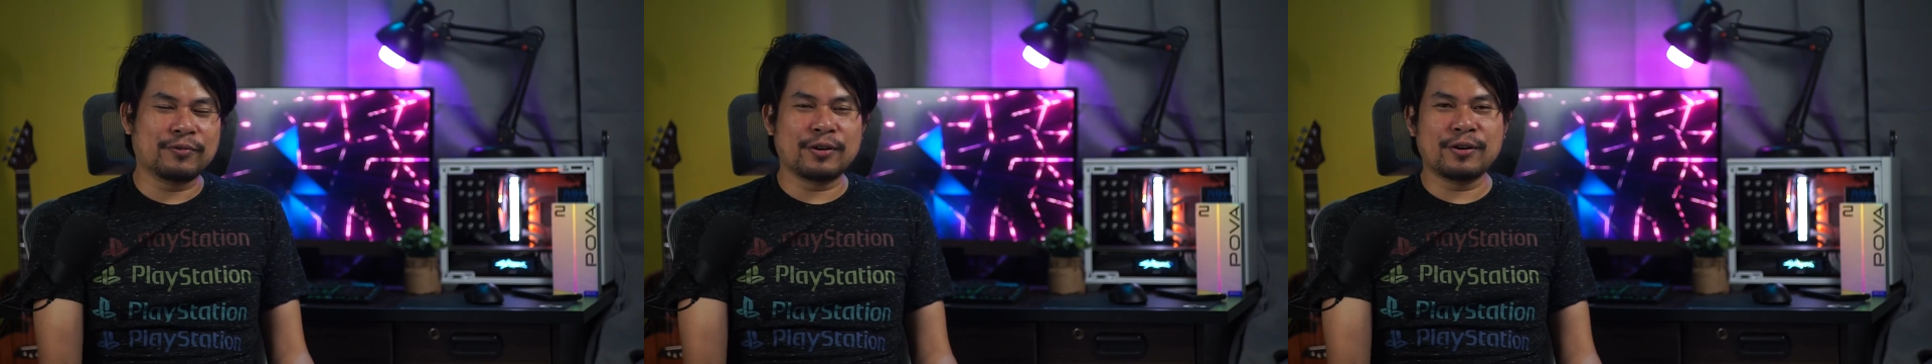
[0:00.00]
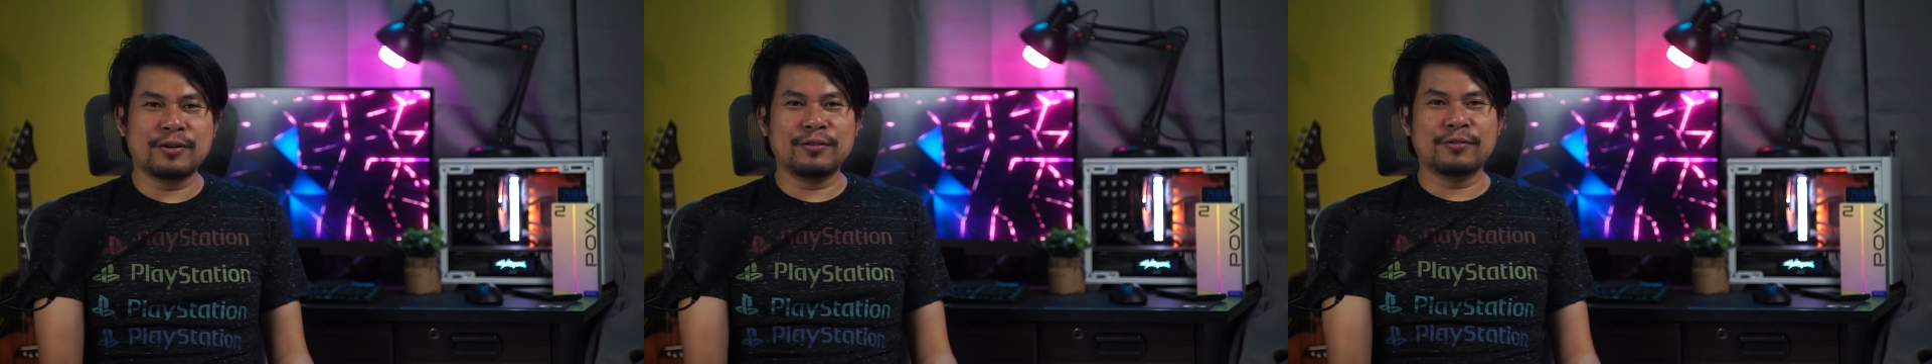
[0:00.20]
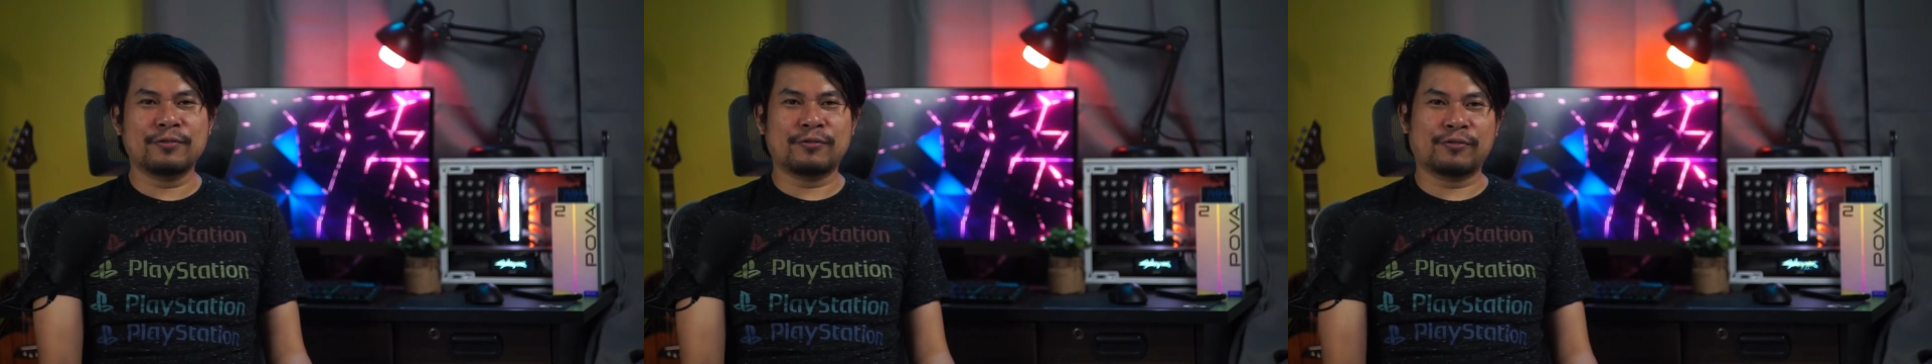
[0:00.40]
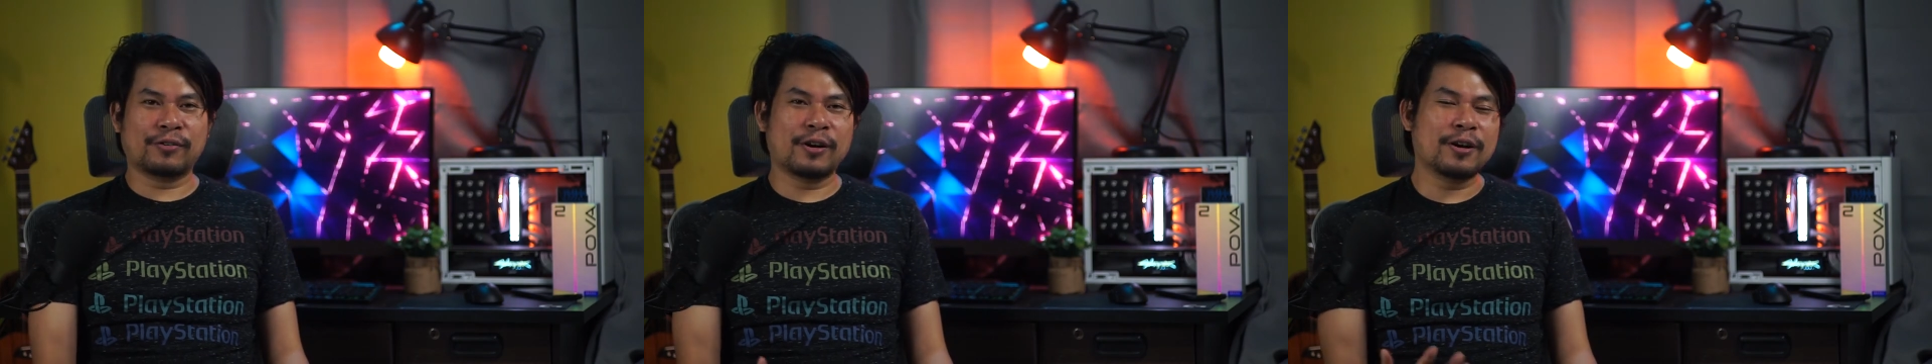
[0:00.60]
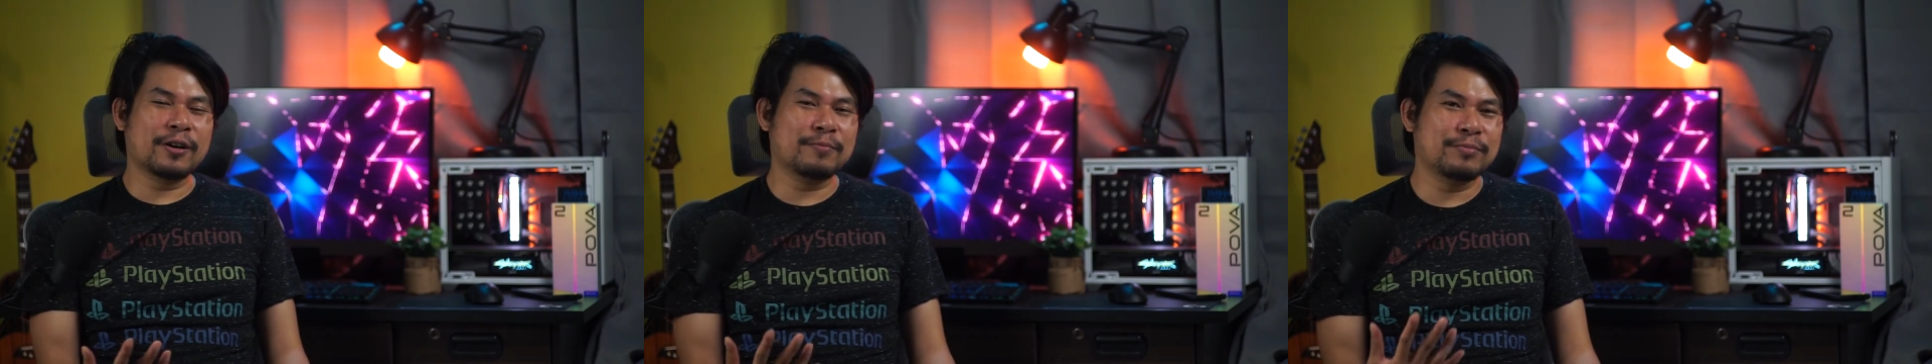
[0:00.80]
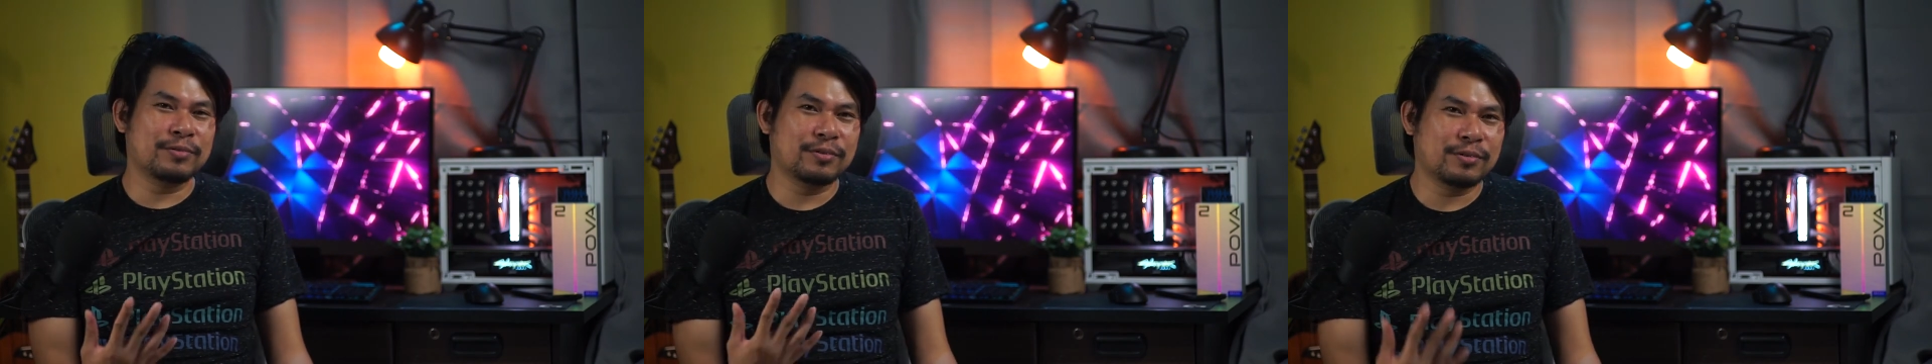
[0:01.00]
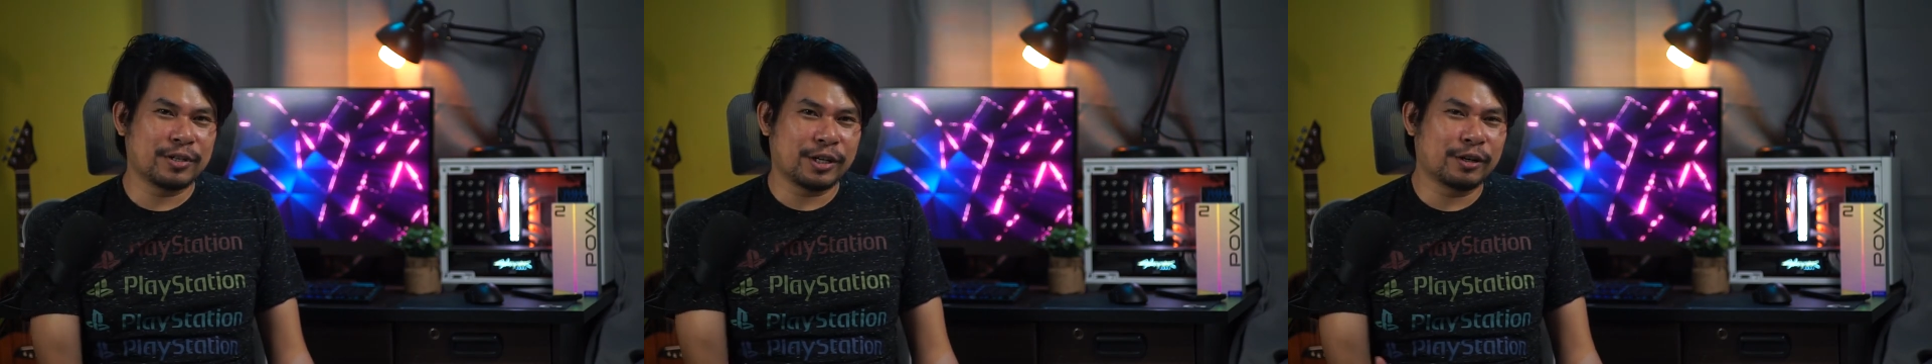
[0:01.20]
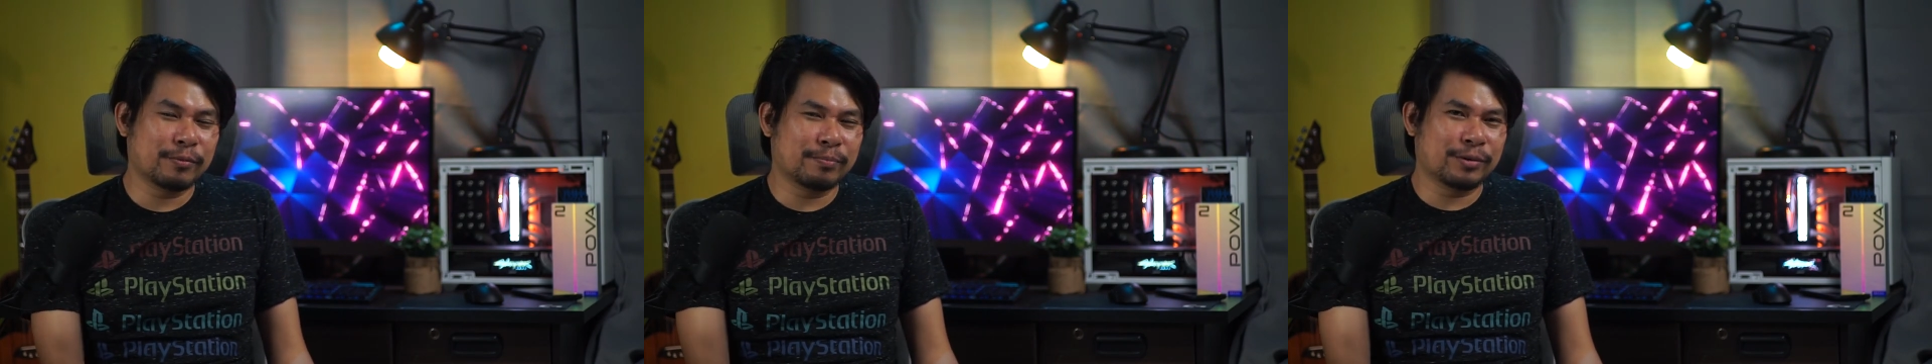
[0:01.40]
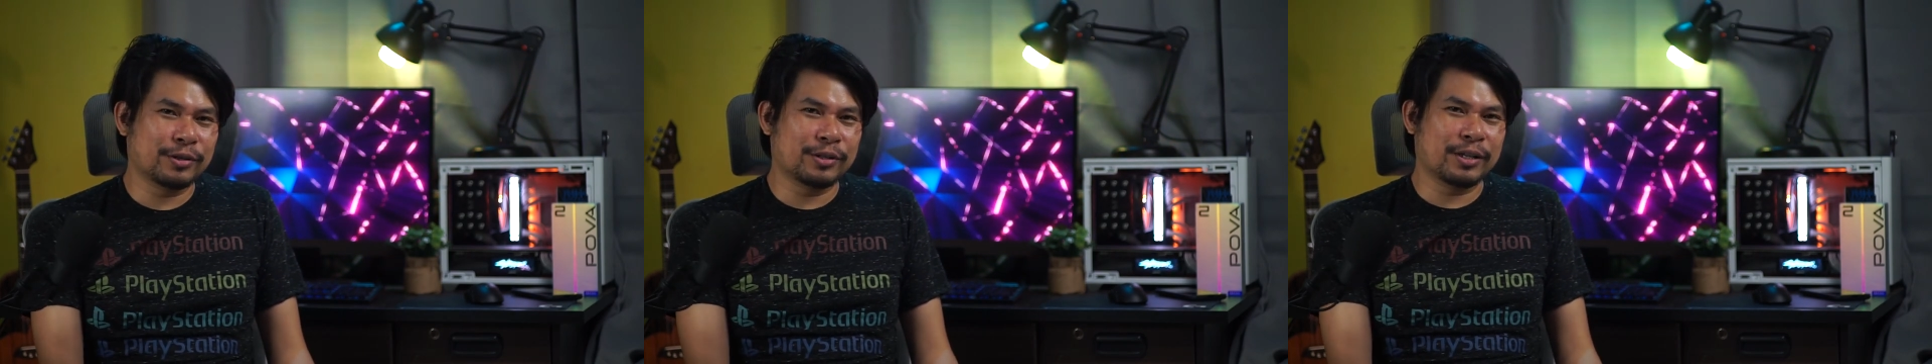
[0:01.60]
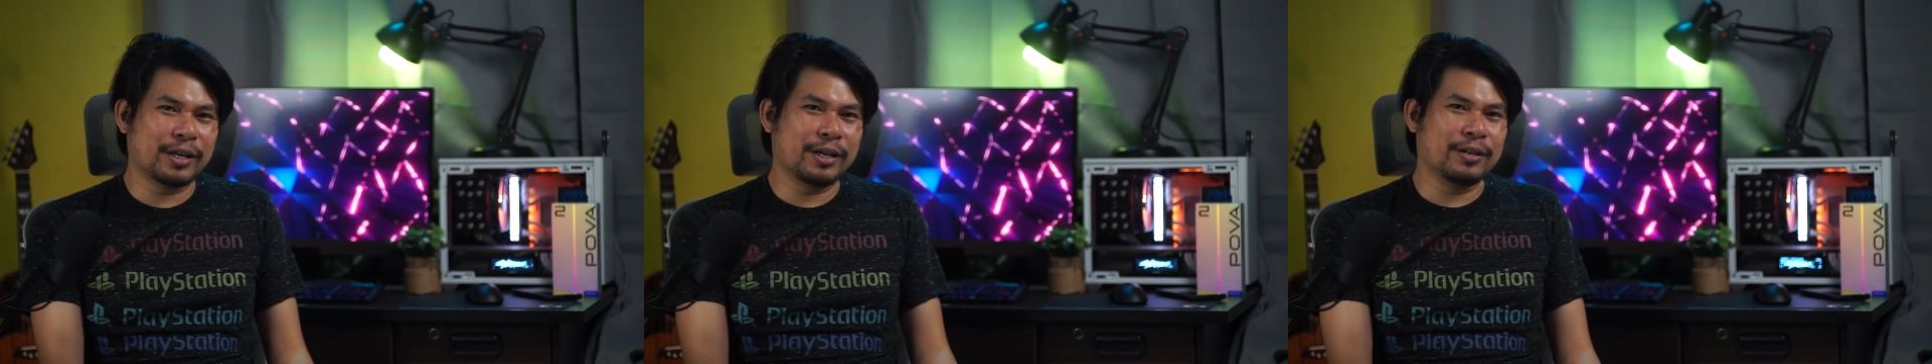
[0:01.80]
phone from
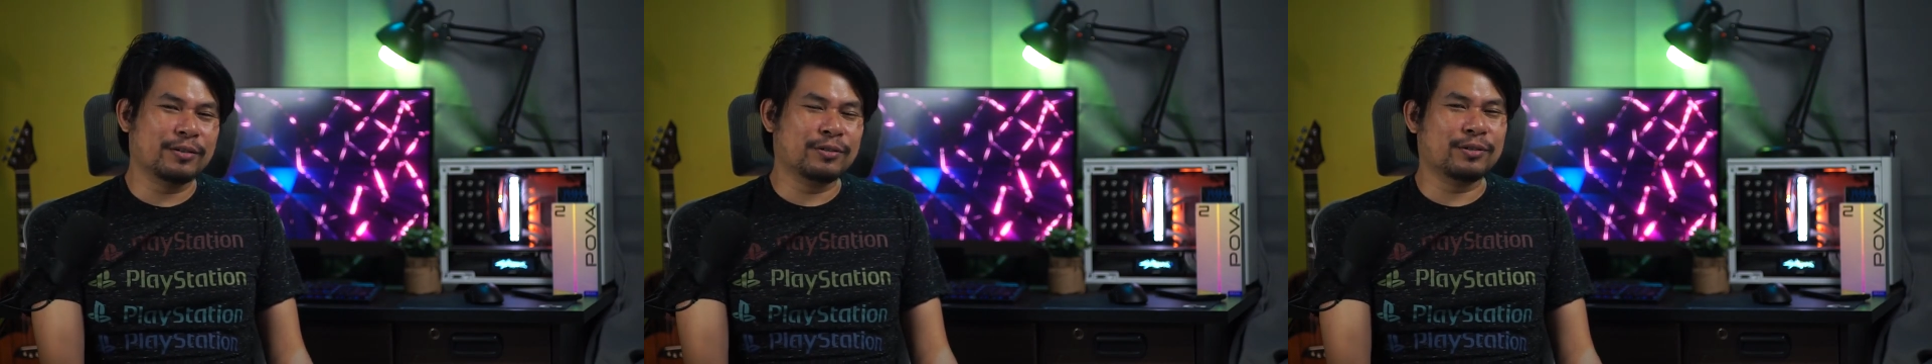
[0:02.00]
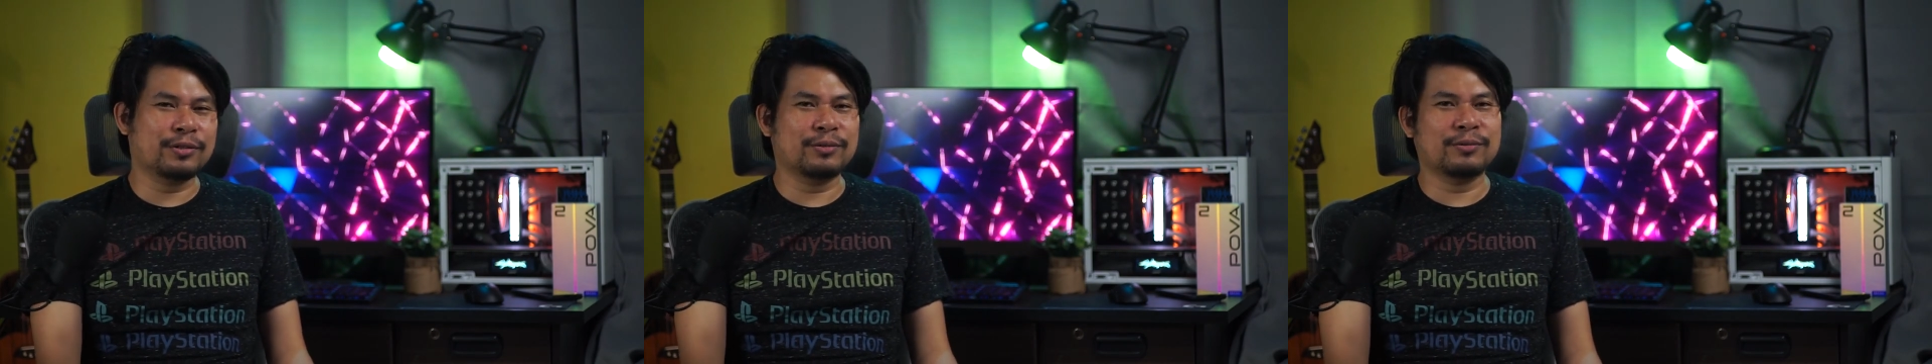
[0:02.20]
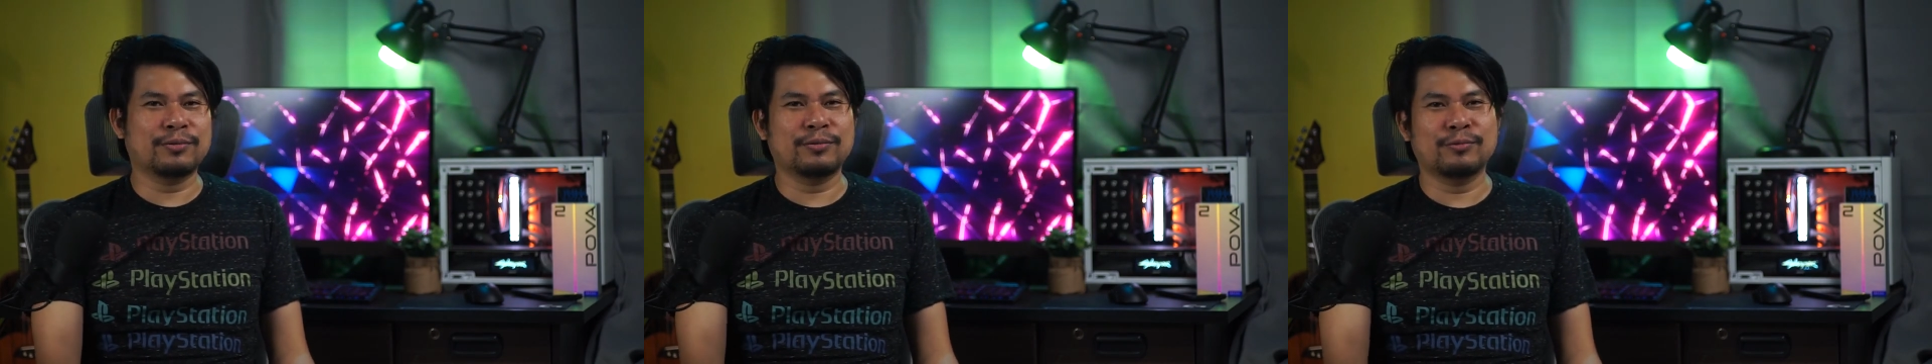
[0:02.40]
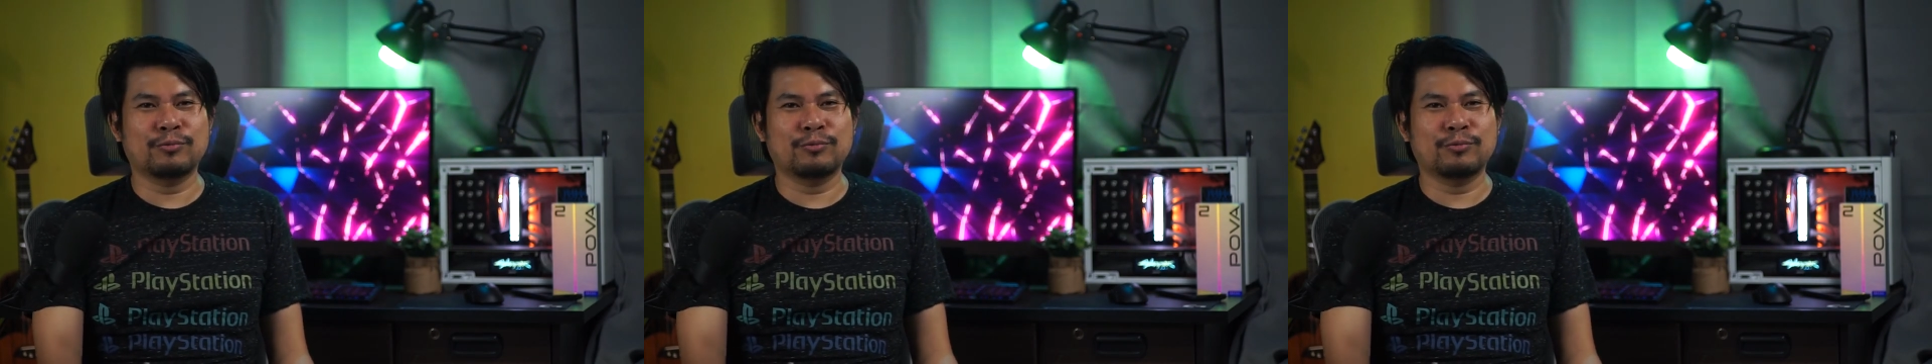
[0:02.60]
0% to